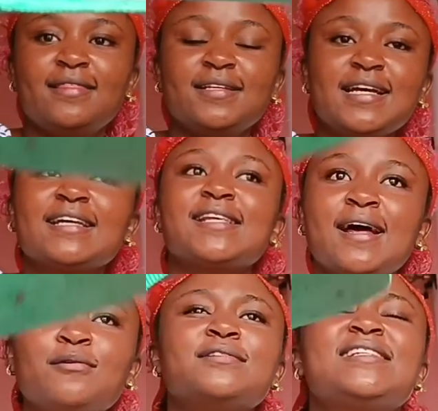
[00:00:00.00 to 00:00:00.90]
These are
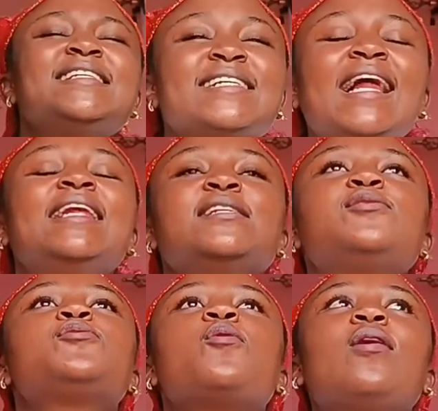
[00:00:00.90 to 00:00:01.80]
sandals literally
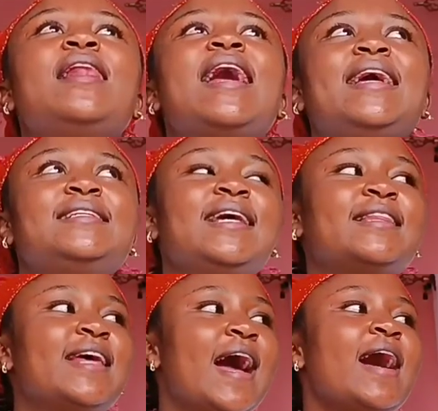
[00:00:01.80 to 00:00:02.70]
so light,
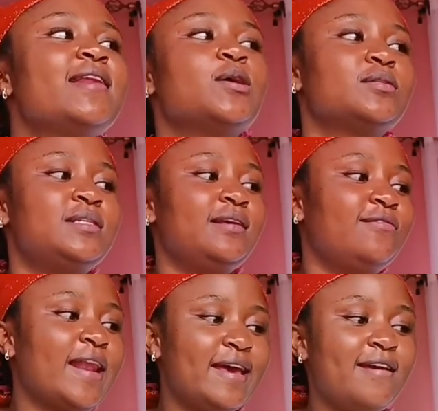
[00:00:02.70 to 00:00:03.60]
like they are not
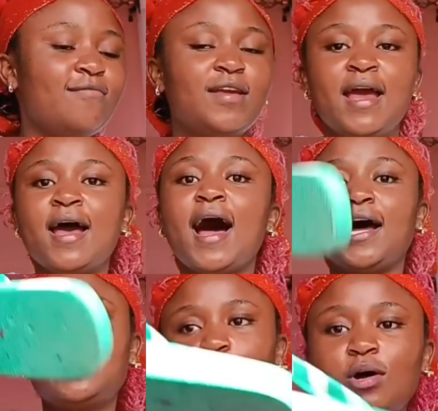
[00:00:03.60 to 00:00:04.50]
even heavy
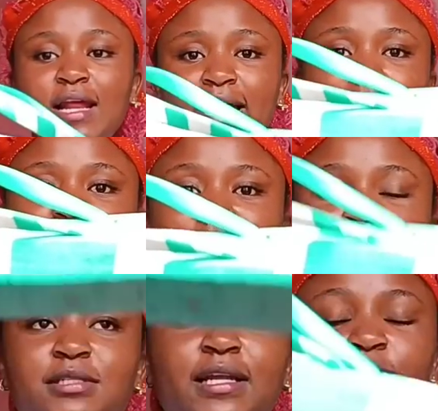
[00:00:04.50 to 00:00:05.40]
at all. And
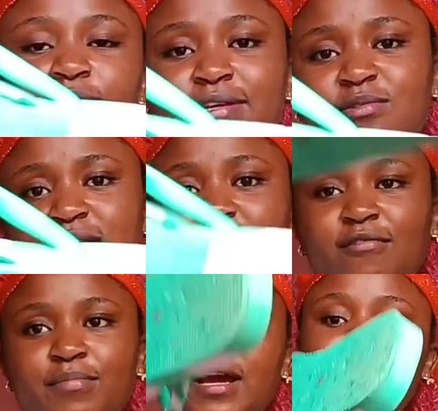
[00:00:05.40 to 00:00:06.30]
I'm telling you, these ones
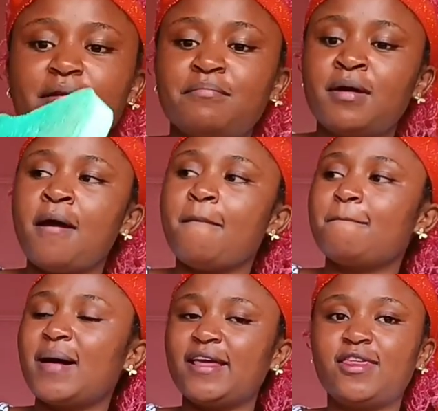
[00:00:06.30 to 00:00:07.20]
have become
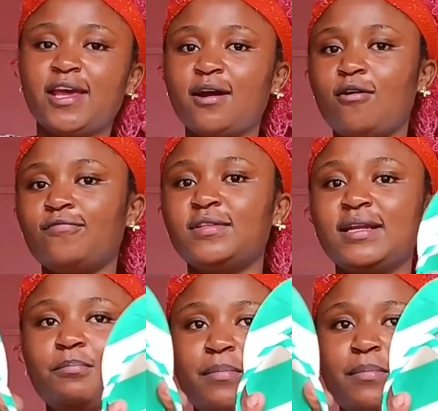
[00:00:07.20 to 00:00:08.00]
my thing of the,